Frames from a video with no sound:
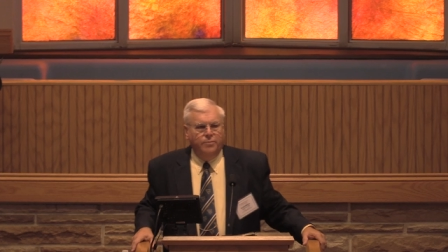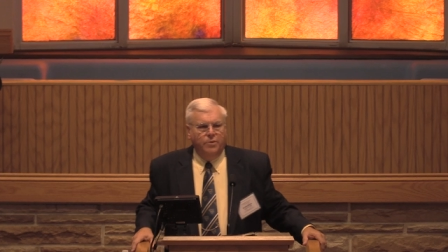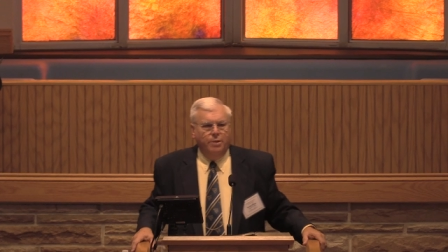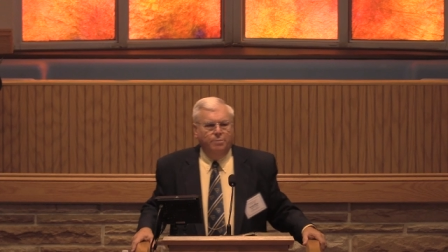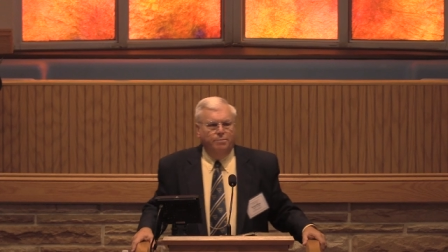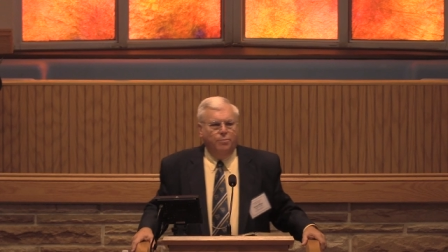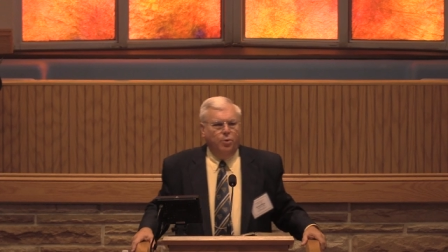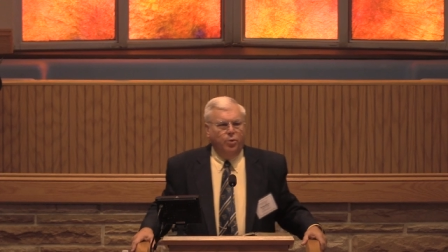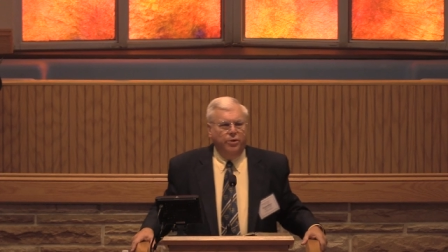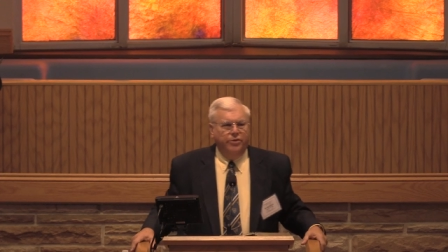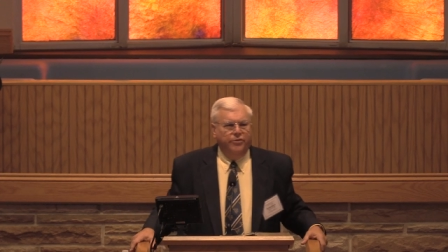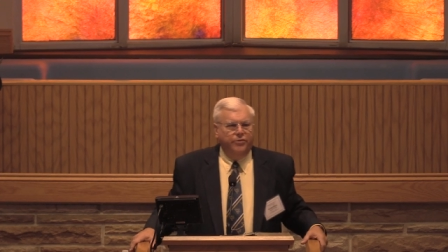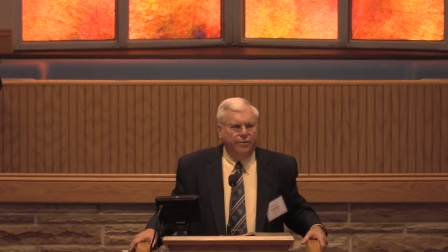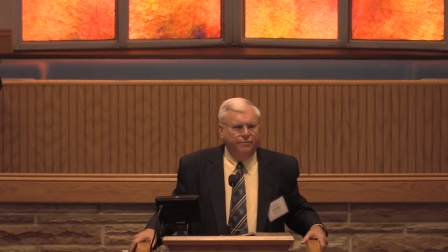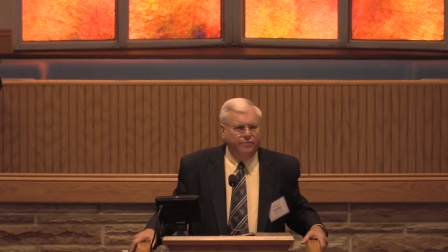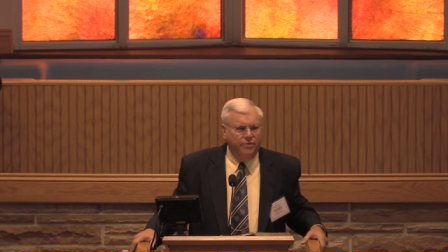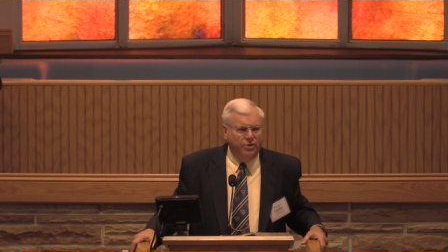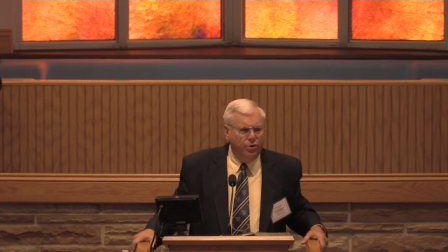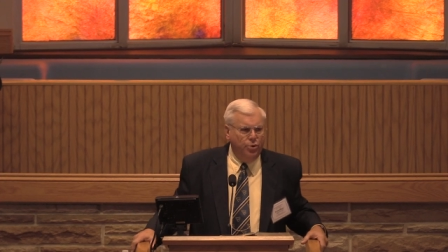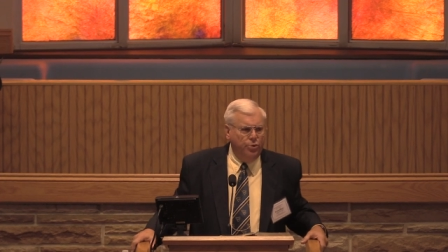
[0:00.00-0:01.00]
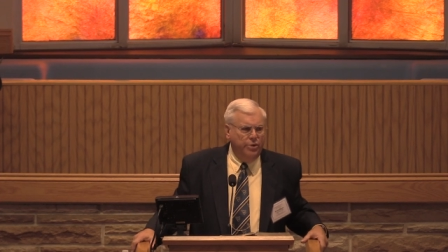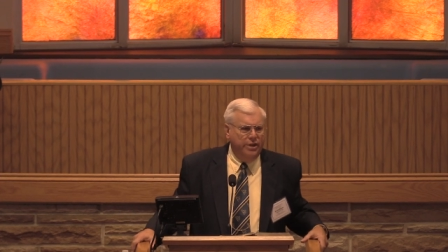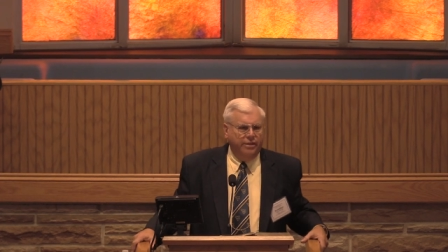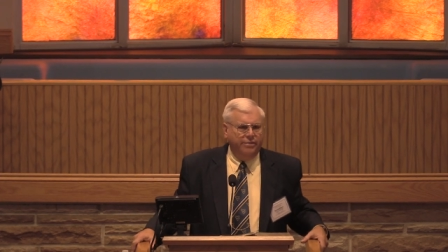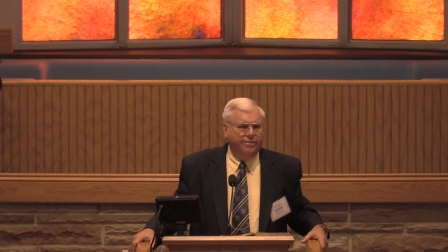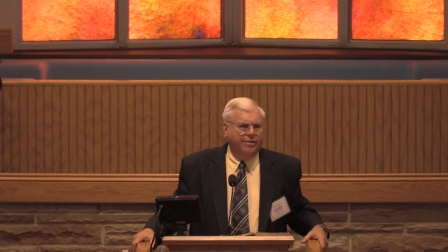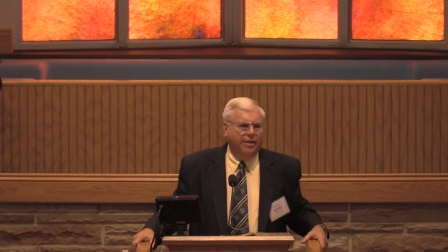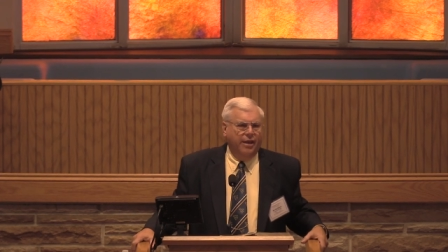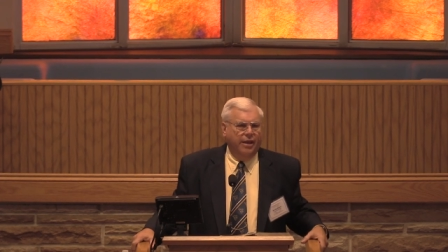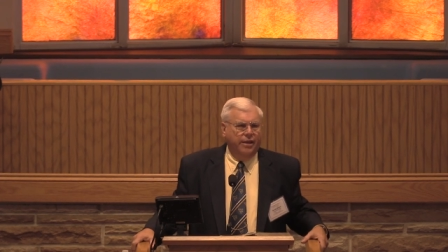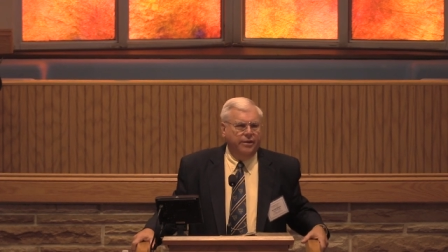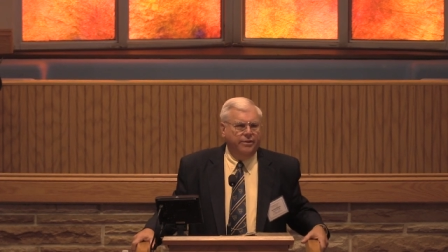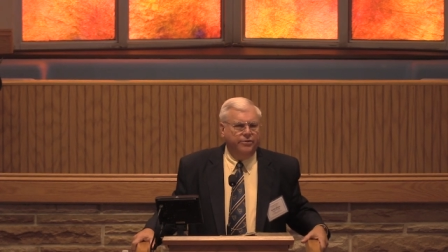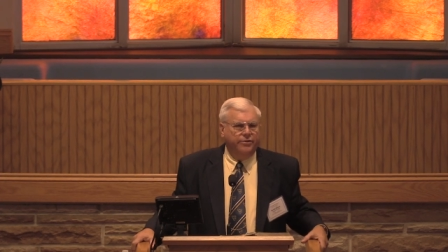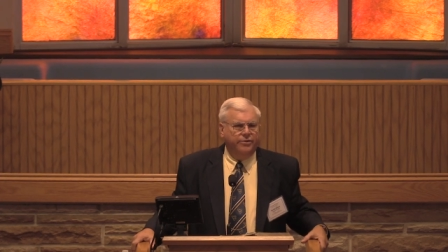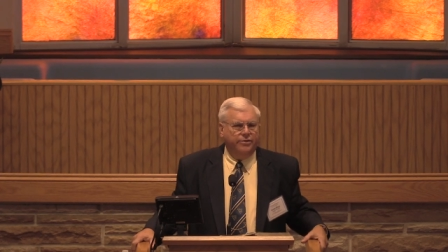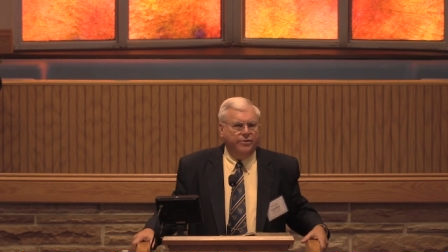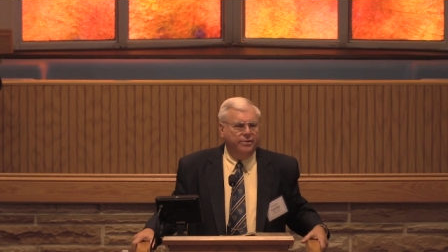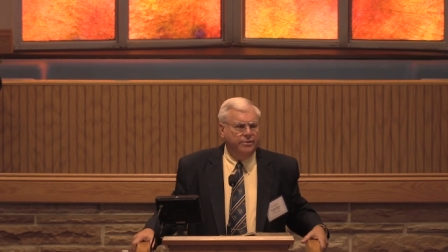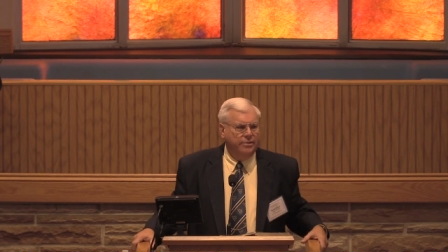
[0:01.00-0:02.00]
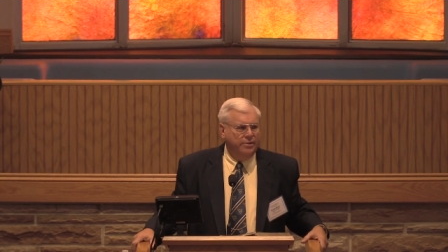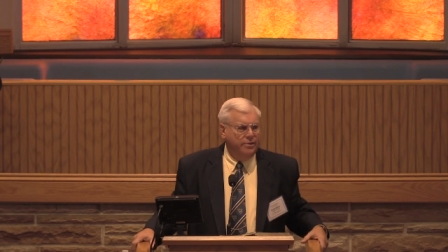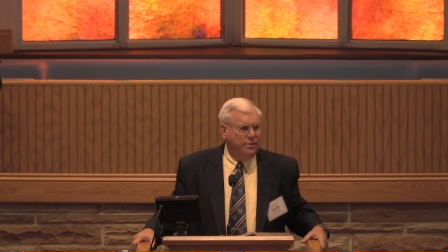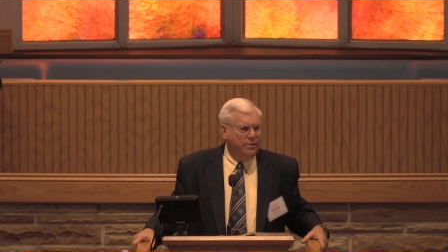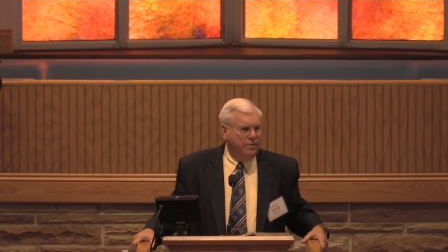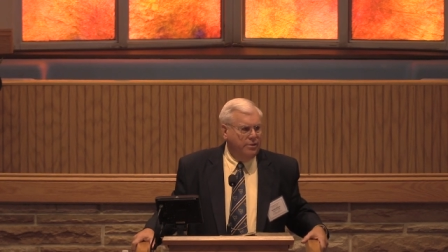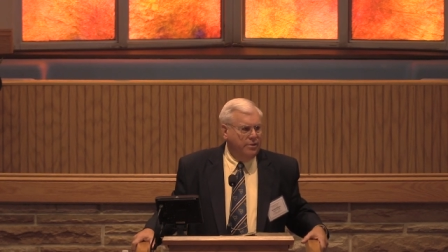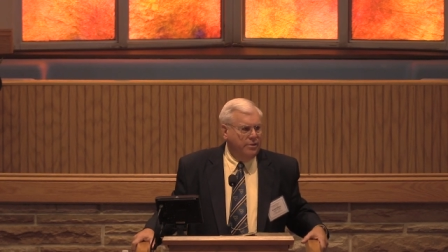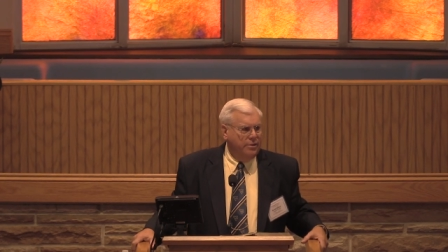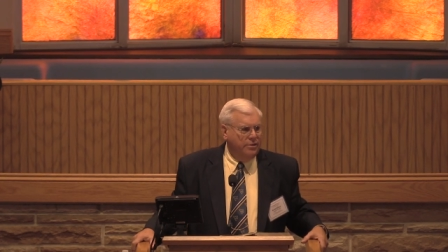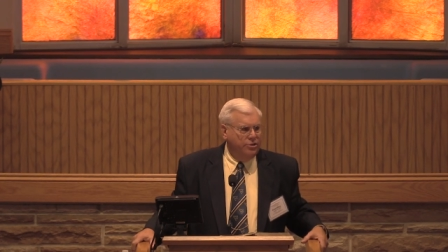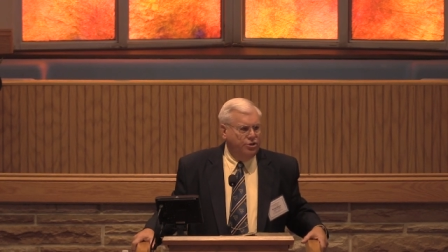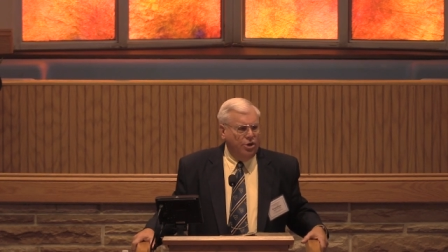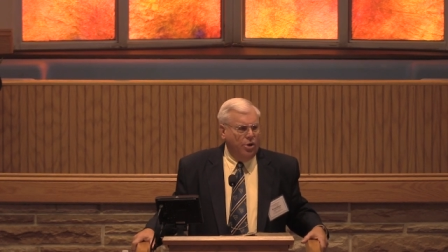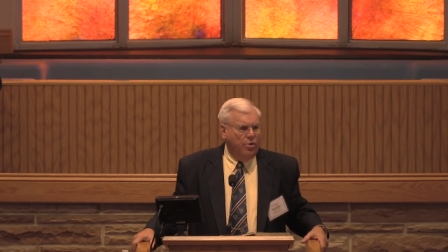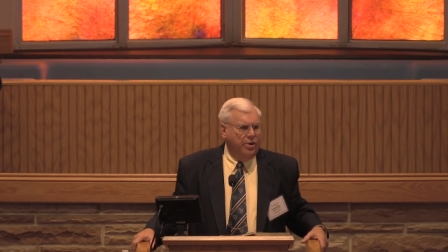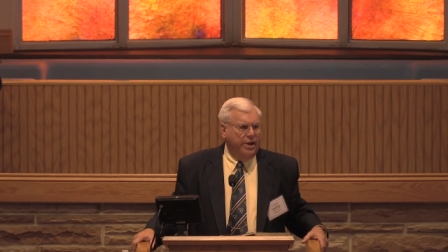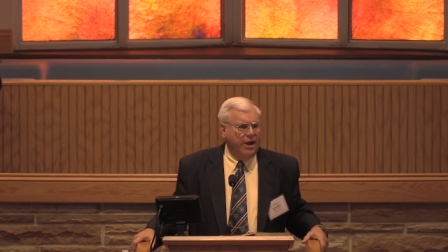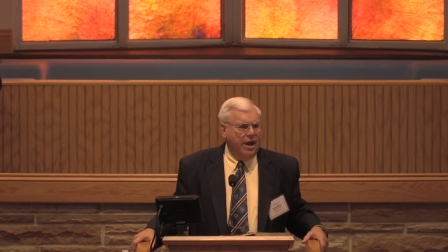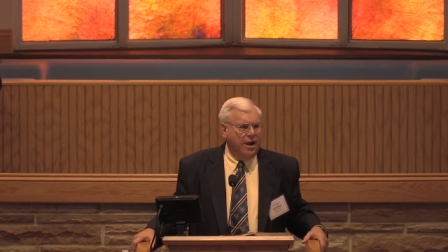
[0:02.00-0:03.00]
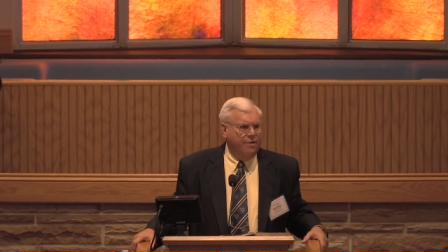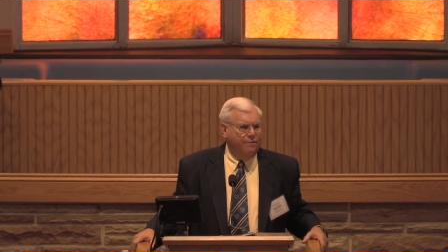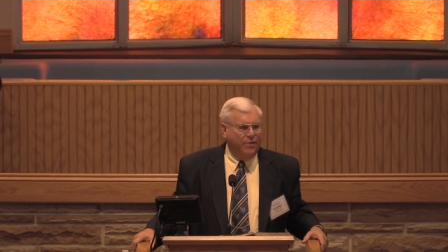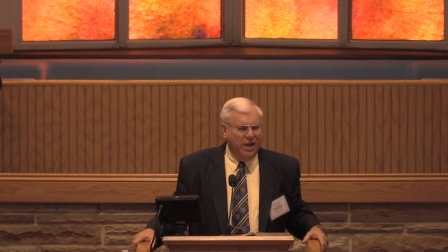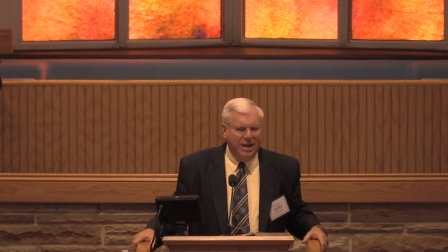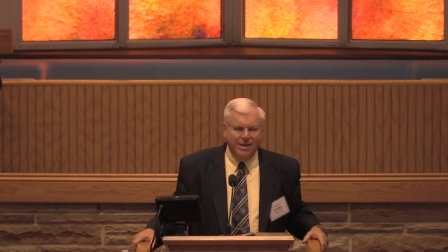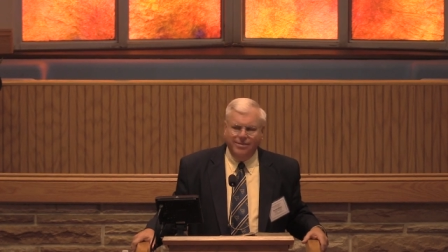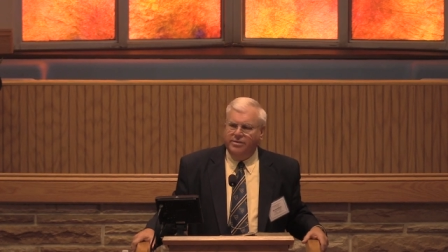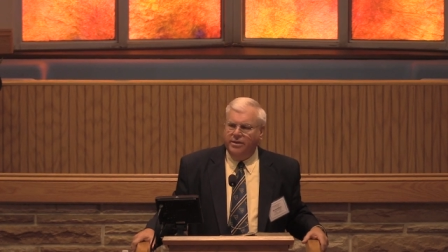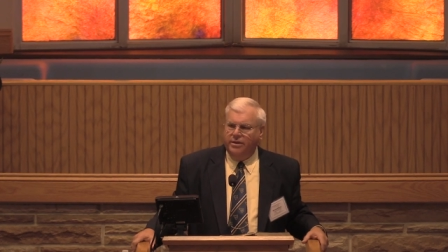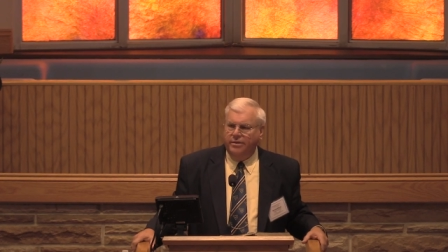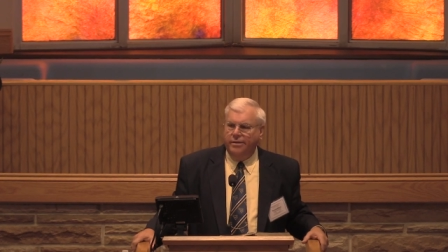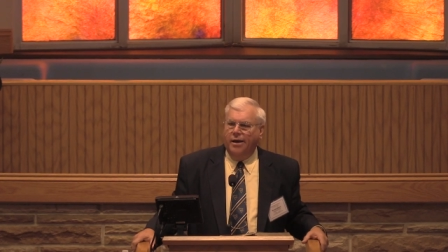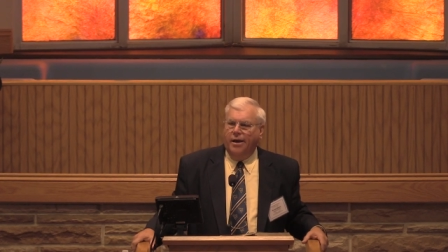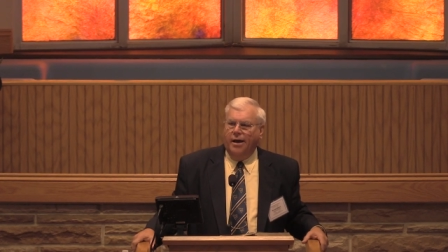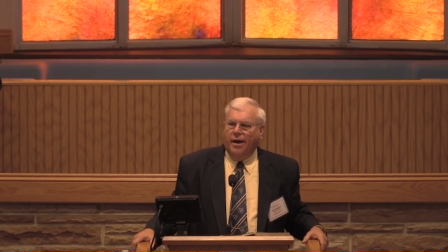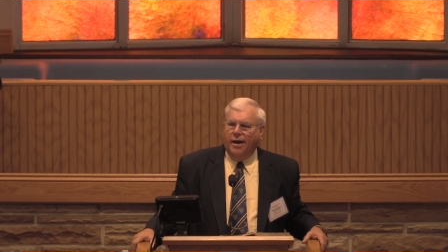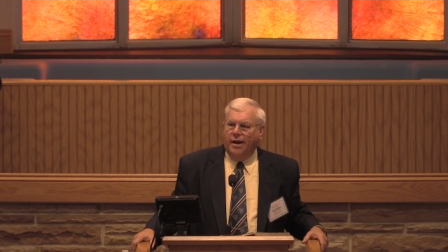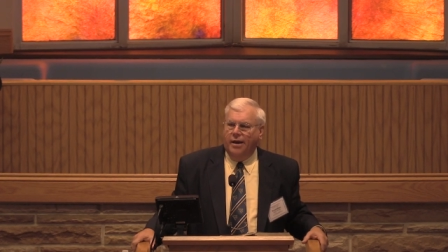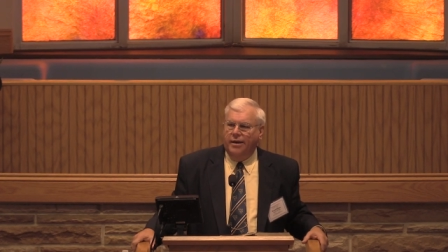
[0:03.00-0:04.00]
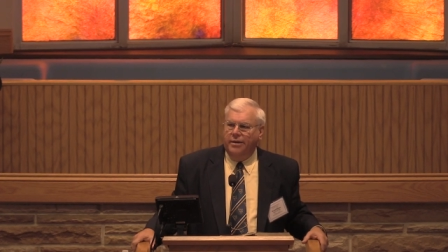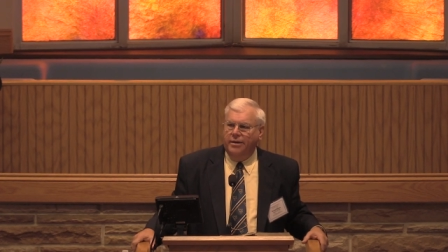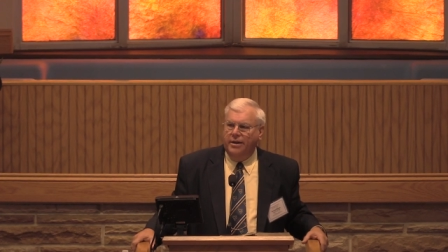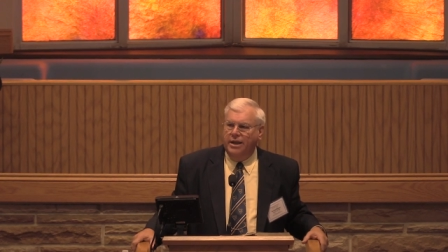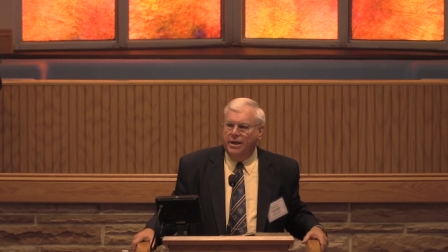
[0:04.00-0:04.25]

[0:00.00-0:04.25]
the importance of doing things, showing our faith in God.